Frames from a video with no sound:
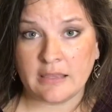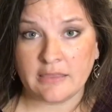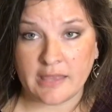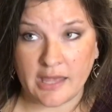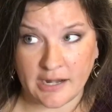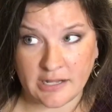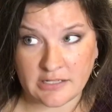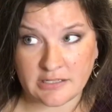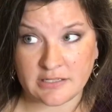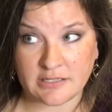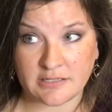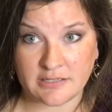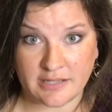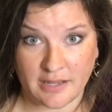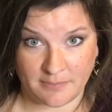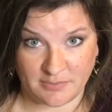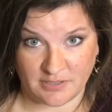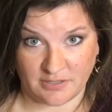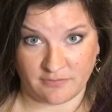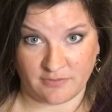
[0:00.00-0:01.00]
That is
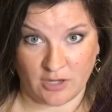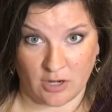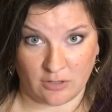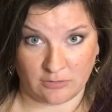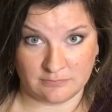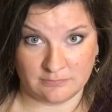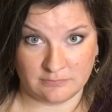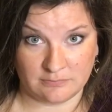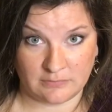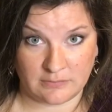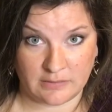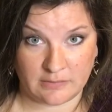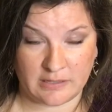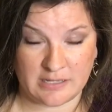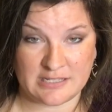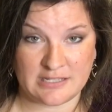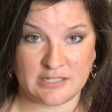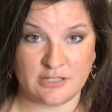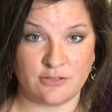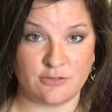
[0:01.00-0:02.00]
deceptive, y'all,
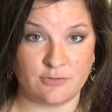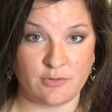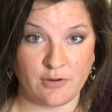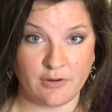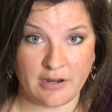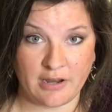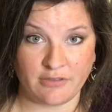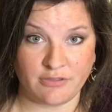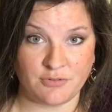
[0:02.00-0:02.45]
because he's throwing